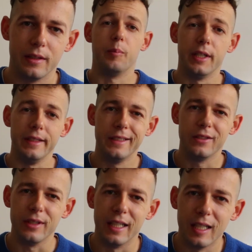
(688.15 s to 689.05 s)
Somebody needs
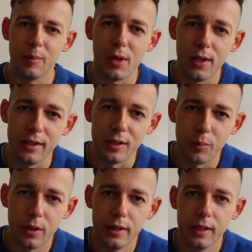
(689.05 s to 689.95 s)
to get up early in the
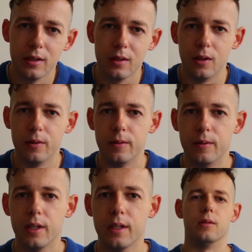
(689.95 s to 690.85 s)
morning, go for
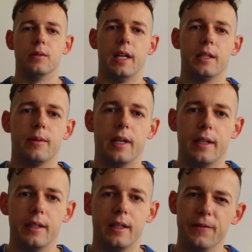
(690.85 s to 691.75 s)
work. So that's
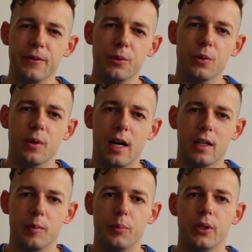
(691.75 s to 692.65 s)
why if you
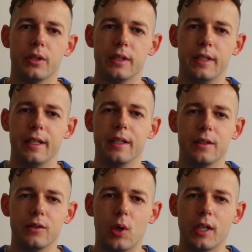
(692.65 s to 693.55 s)
are a person
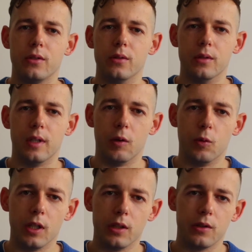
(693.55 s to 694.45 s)
that tries to
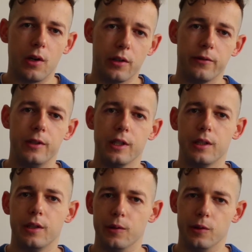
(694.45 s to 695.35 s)
avoid
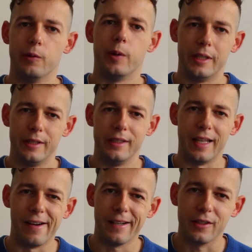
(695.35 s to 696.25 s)
conflict, you don't want
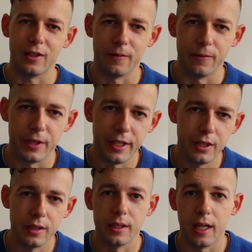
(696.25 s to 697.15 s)
direct
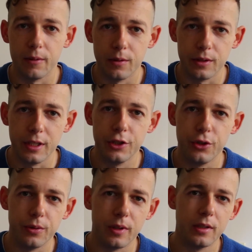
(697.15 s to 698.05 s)
confrontation, I will
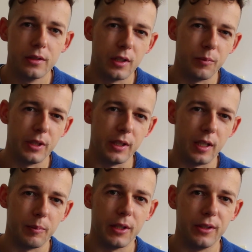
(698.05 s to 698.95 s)
teach you something
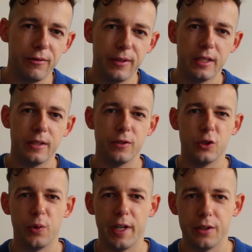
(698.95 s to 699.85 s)
about defensive
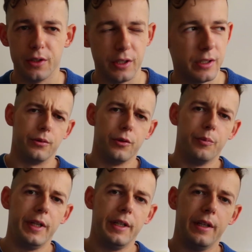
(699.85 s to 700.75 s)
strategy. So you
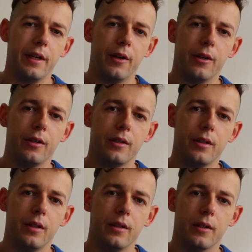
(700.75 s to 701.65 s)
may
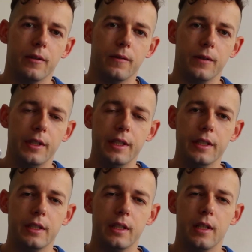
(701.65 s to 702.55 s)
heard of
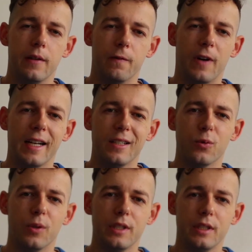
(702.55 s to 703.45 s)
these white
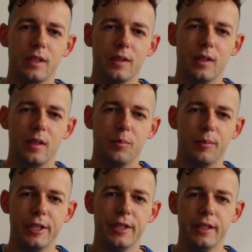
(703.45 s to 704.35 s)
noise
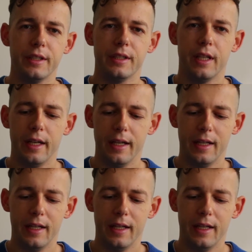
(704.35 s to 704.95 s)
machines.